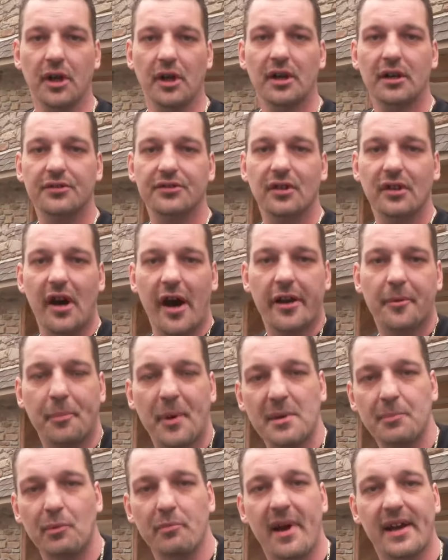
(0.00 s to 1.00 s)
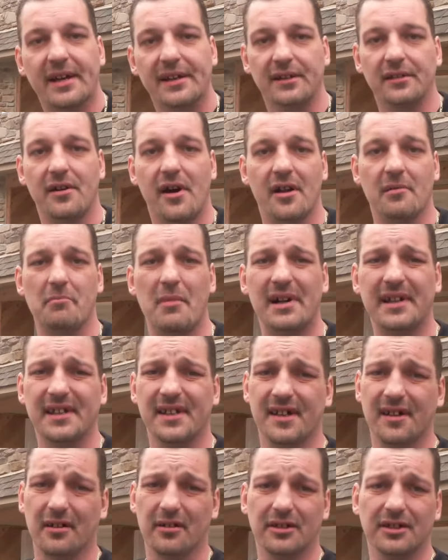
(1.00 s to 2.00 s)
There's a lot of people making a lot of money
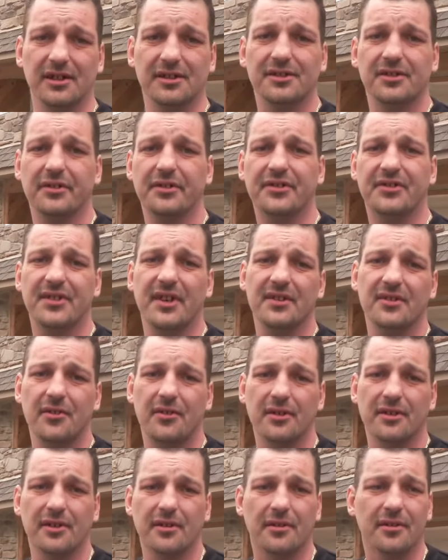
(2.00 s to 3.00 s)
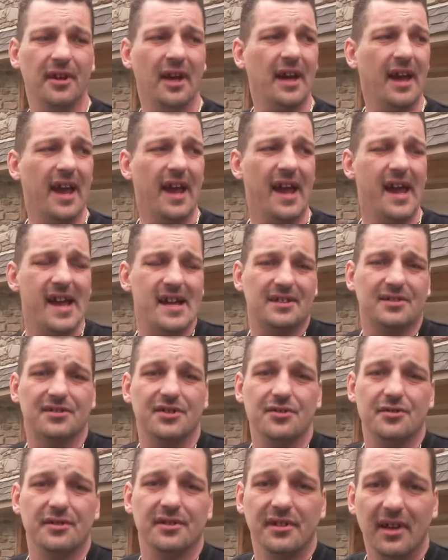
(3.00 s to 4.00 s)
here, and you're just sitting on your hands
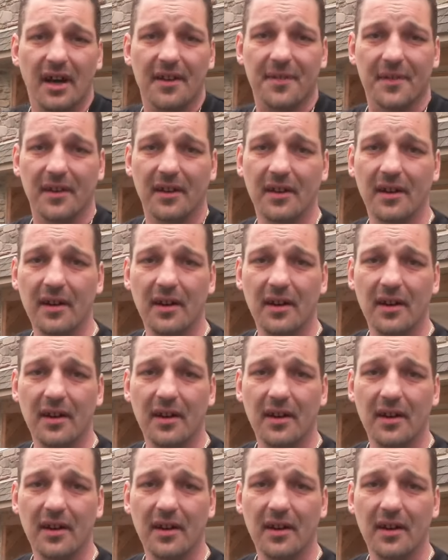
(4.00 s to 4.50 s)
doing nothing.